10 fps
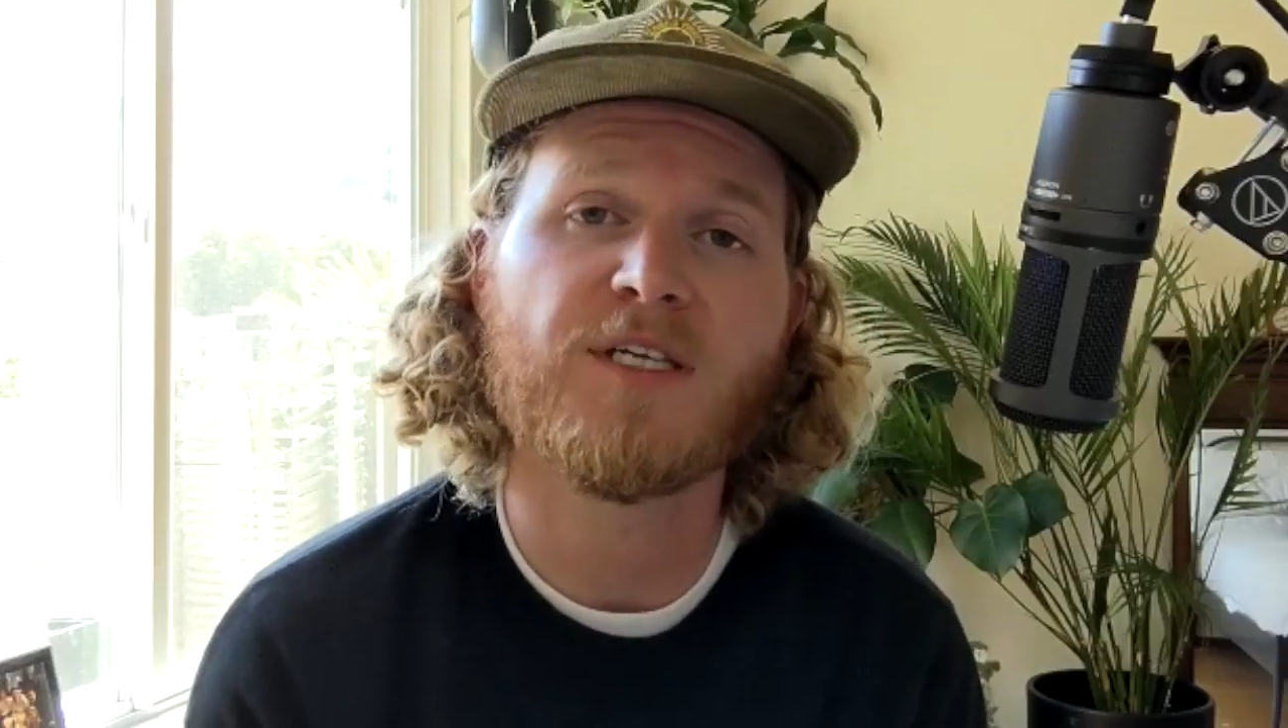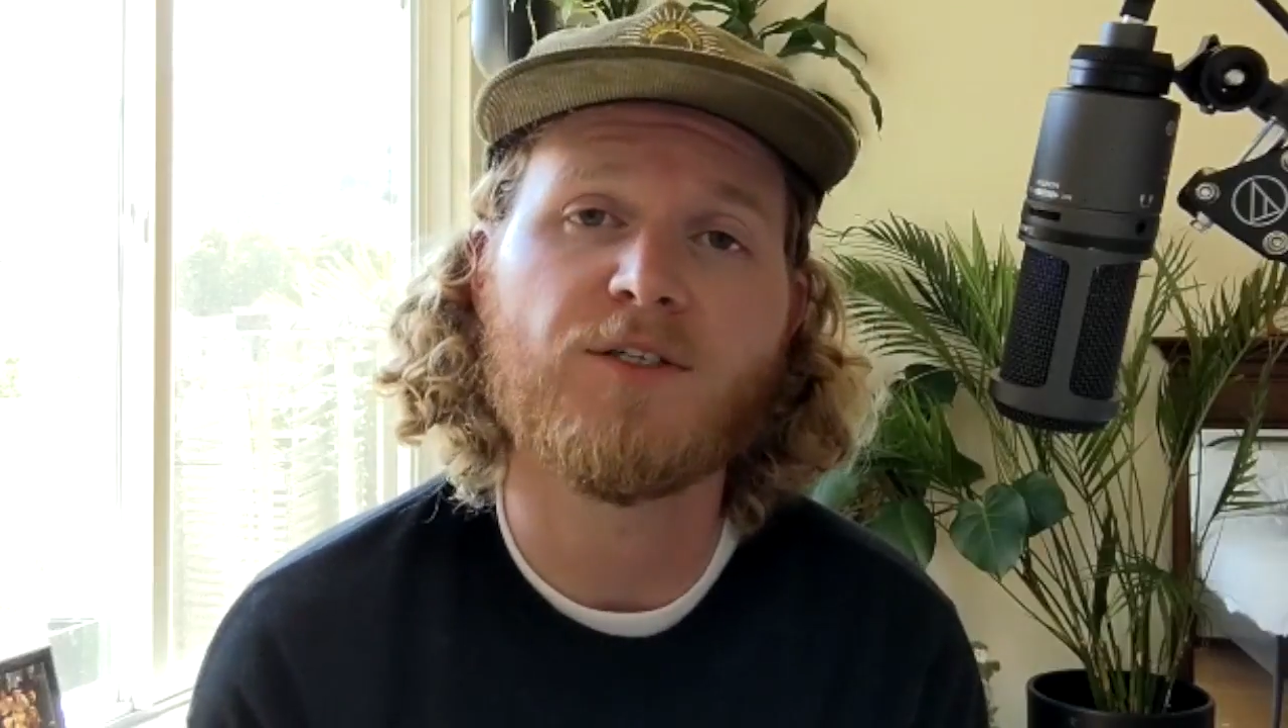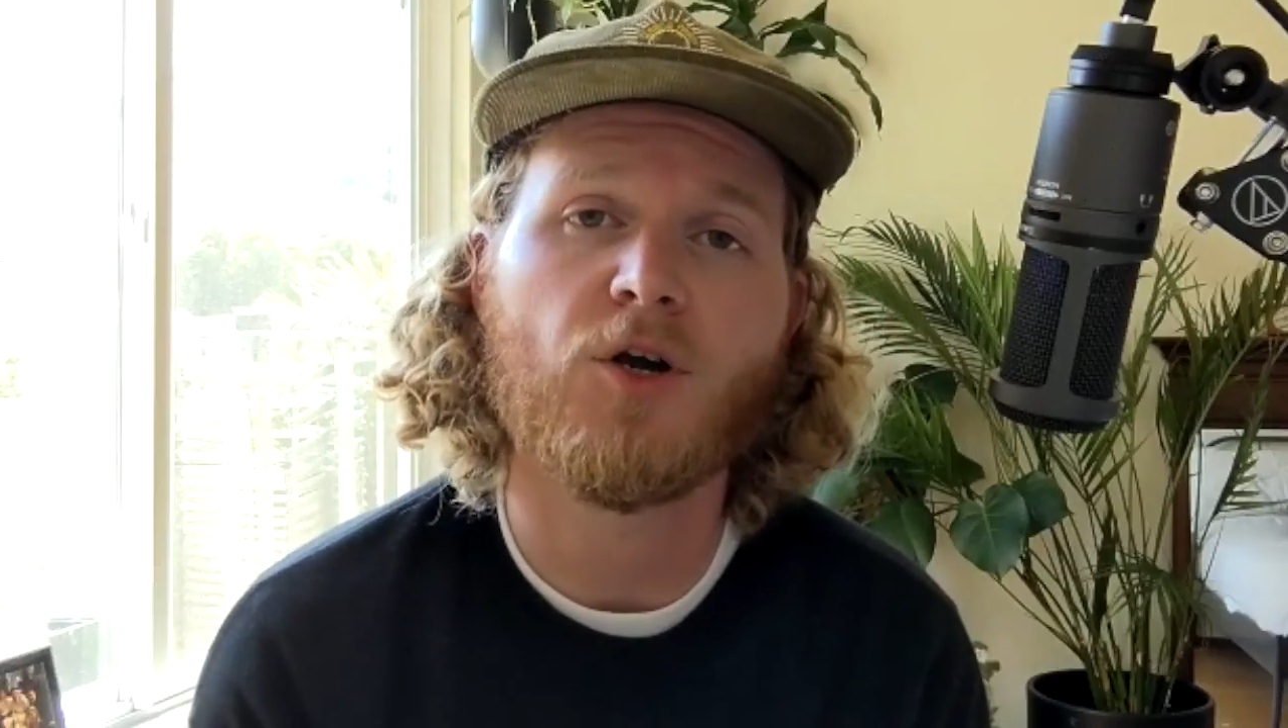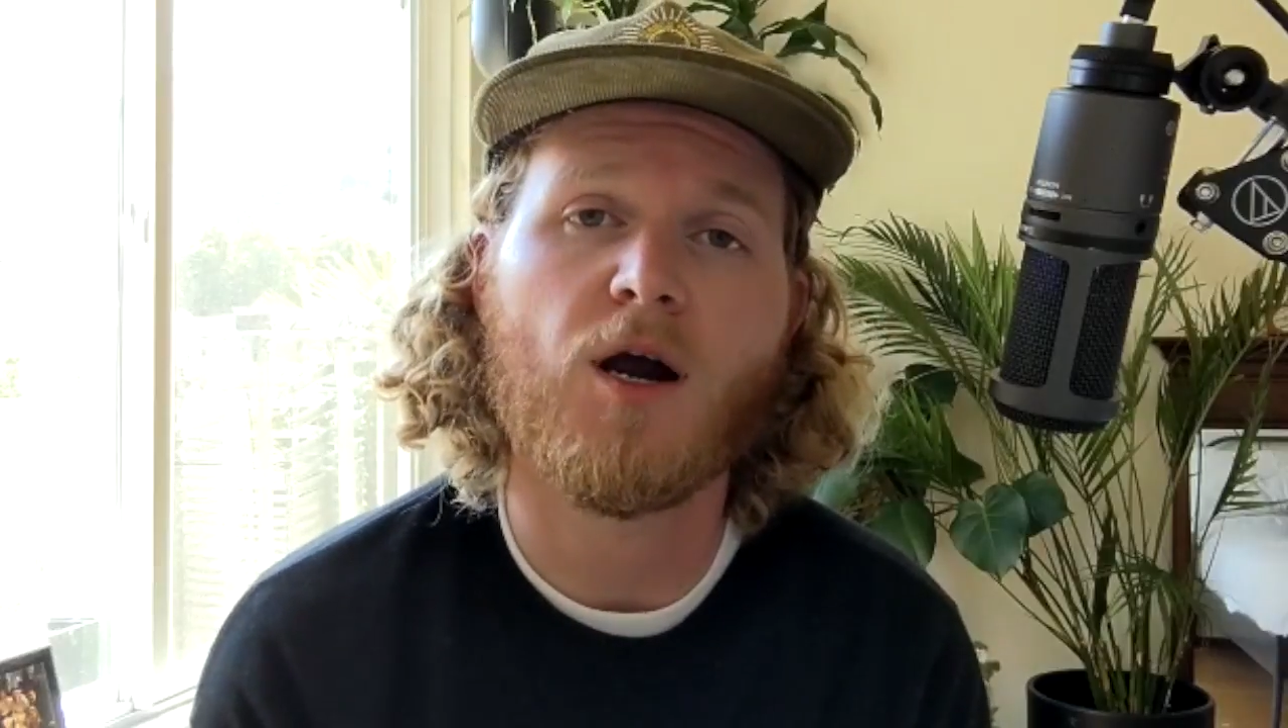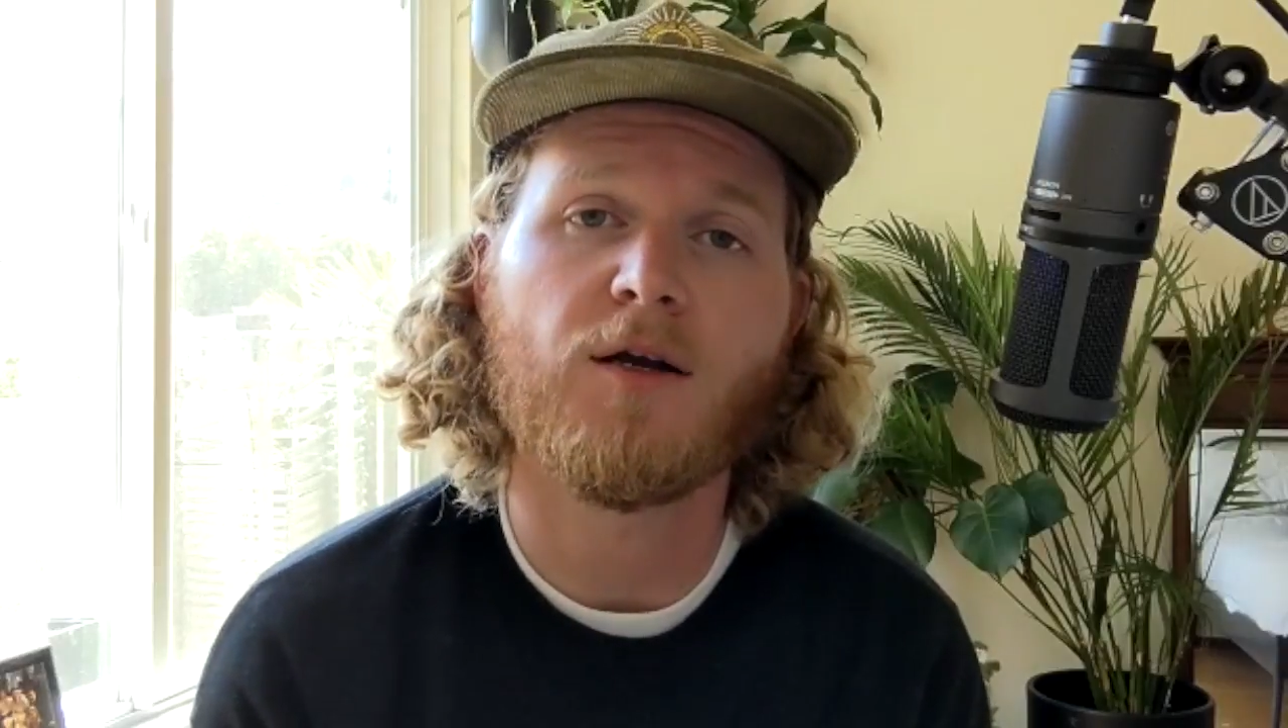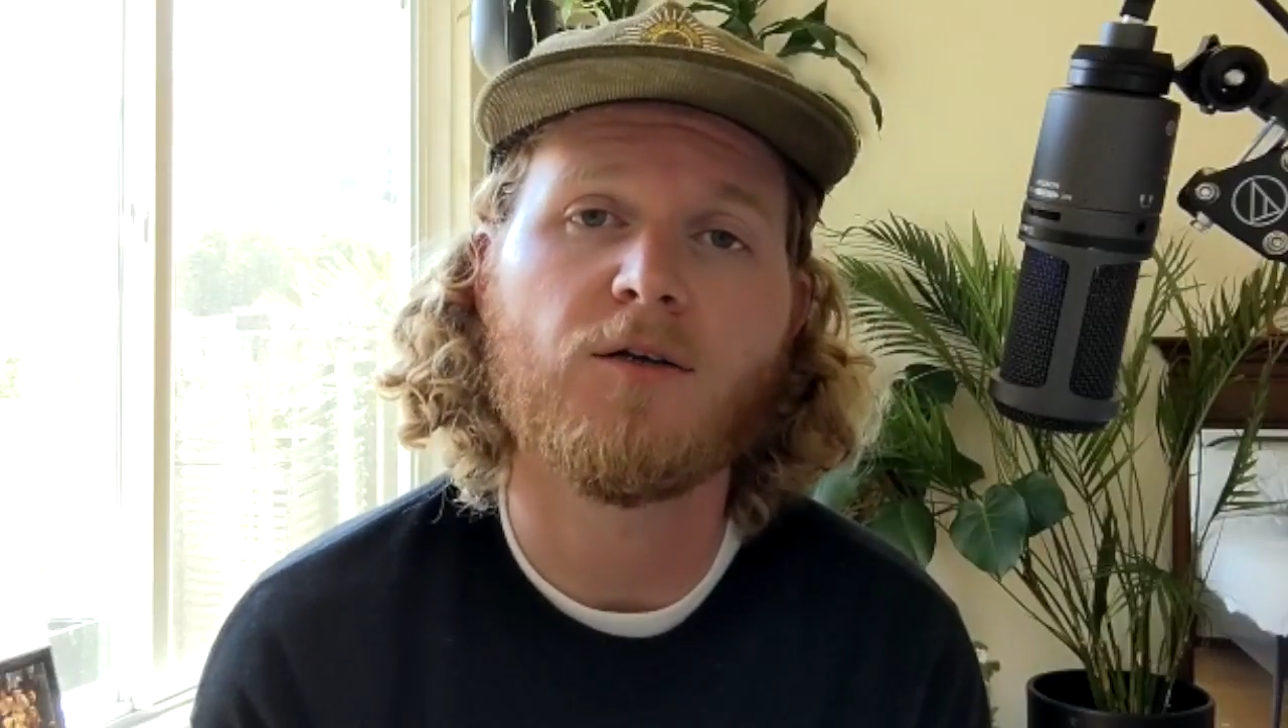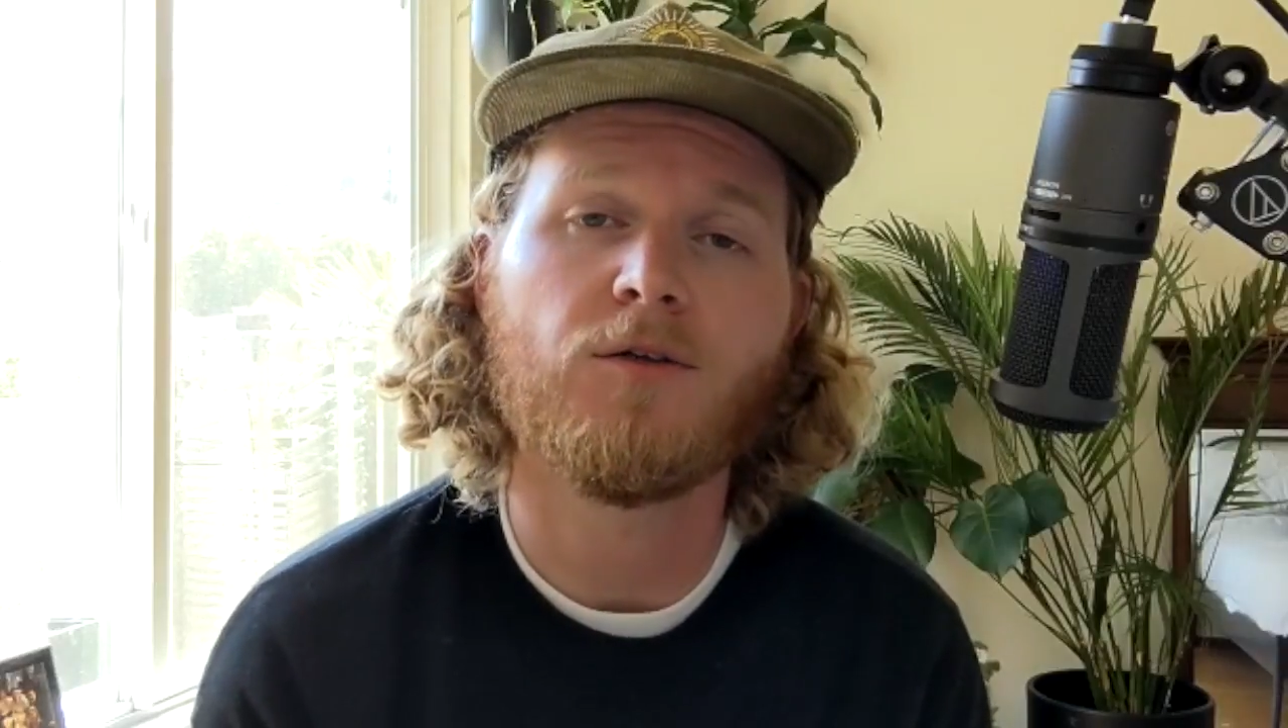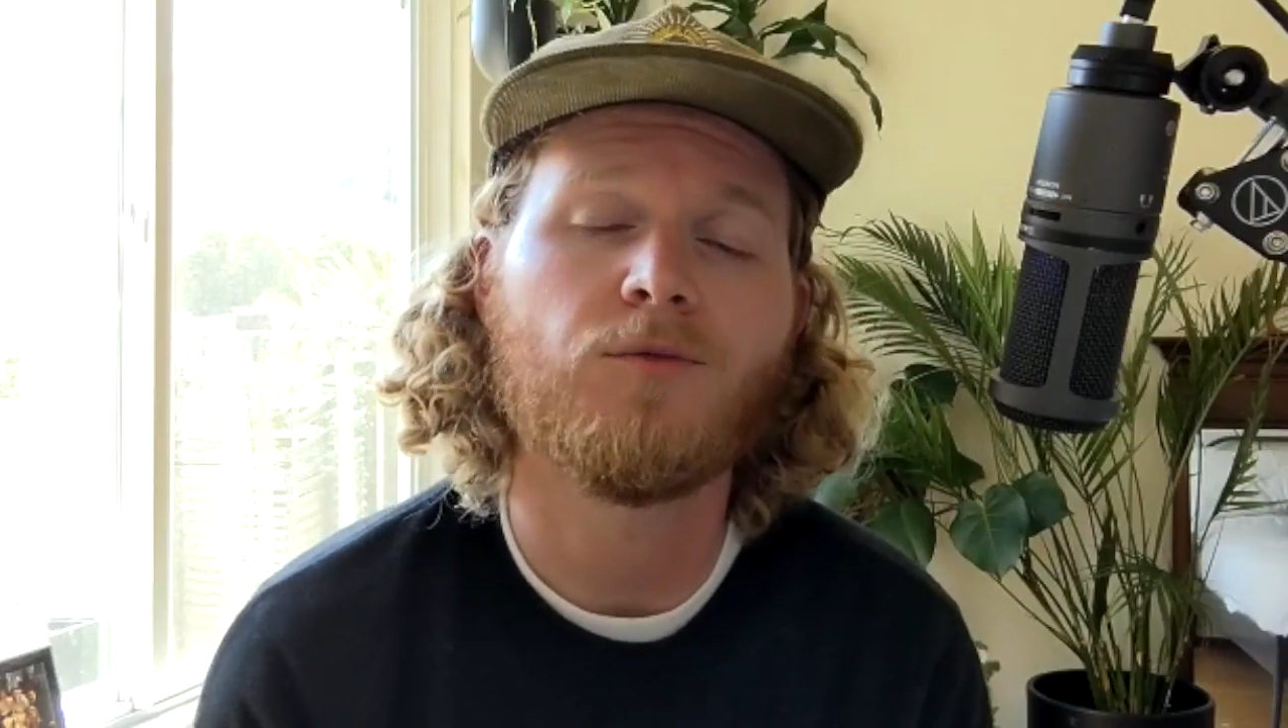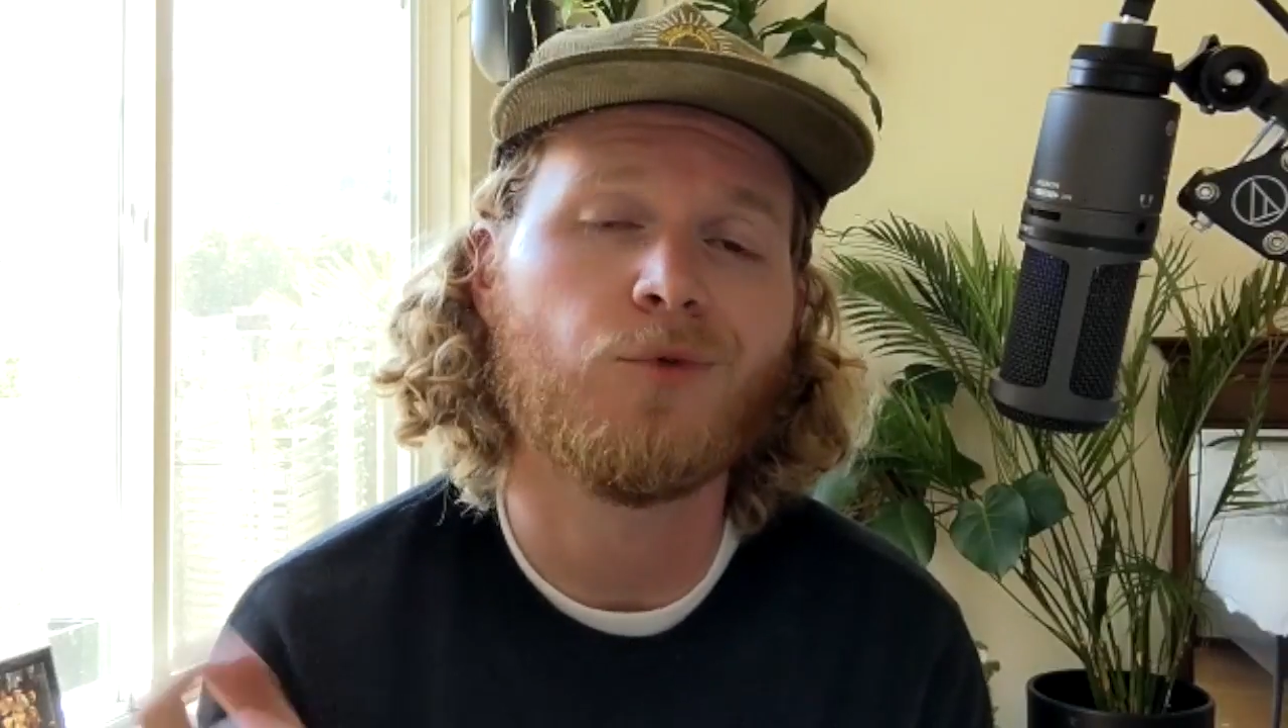Center article,